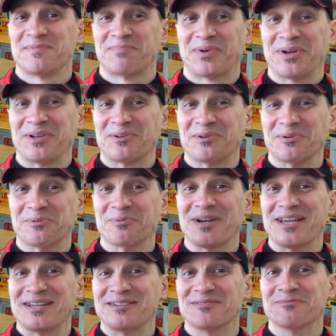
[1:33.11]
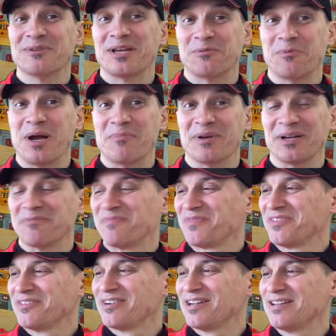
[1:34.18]
pretty cool red webbing,
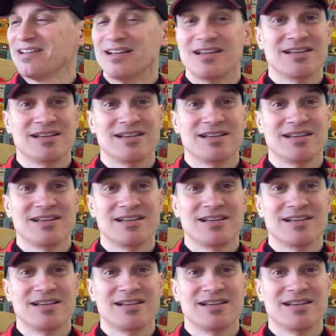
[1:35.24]
right?